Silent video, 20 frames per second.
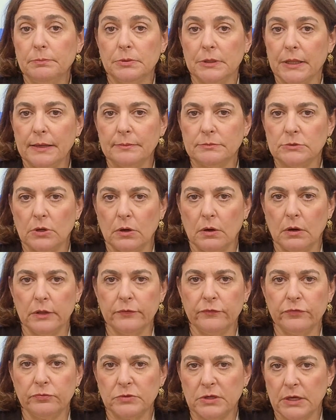blamed all
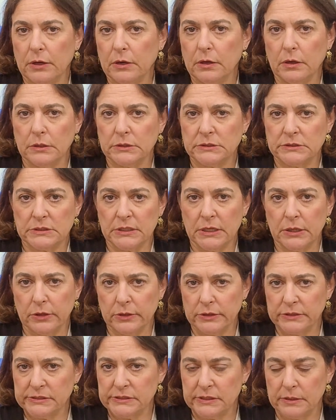of
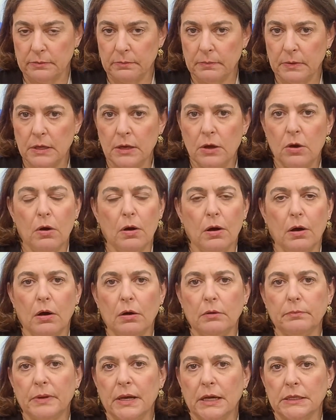terrorism,
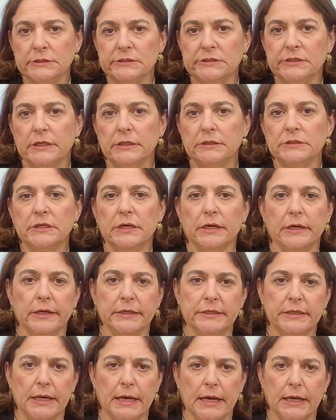all Palestinian terror
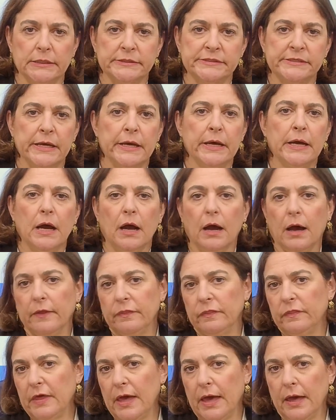attacks
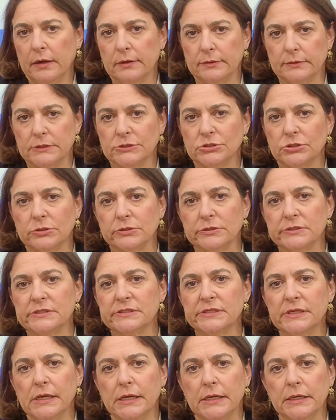on that original
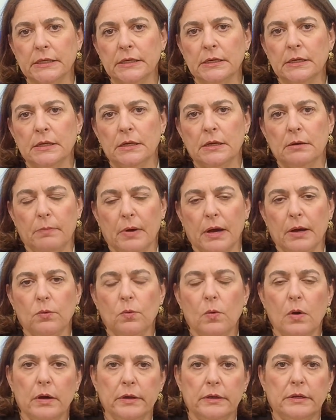sin by
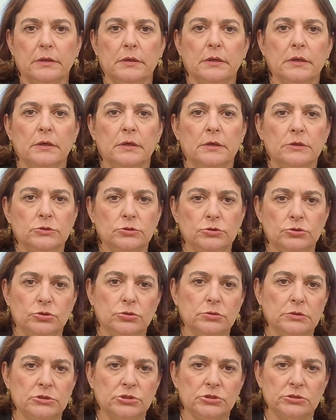one
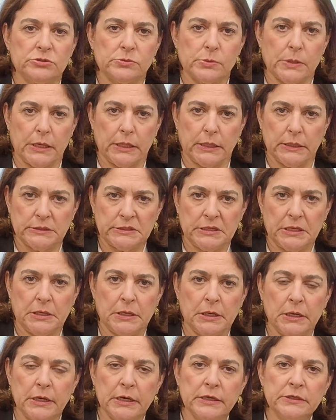Jewish-Israeli
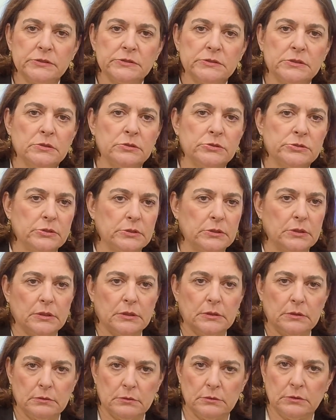terrorist. So
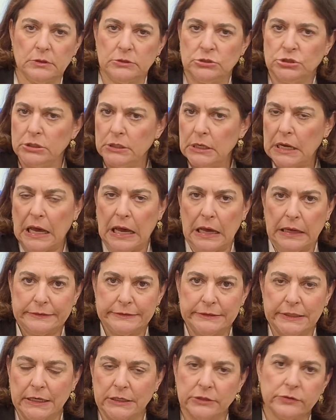the
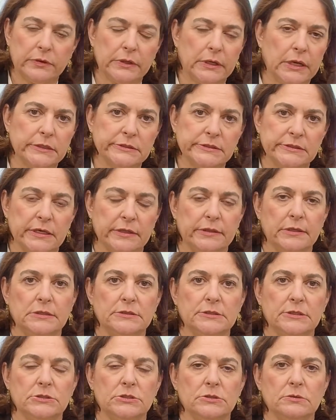jihad doctrine has
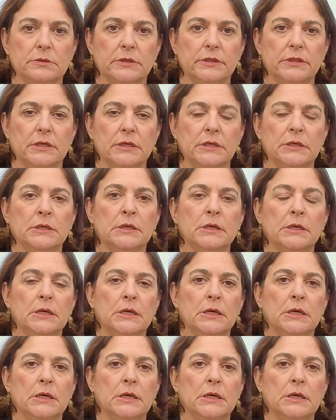nothing to do with it.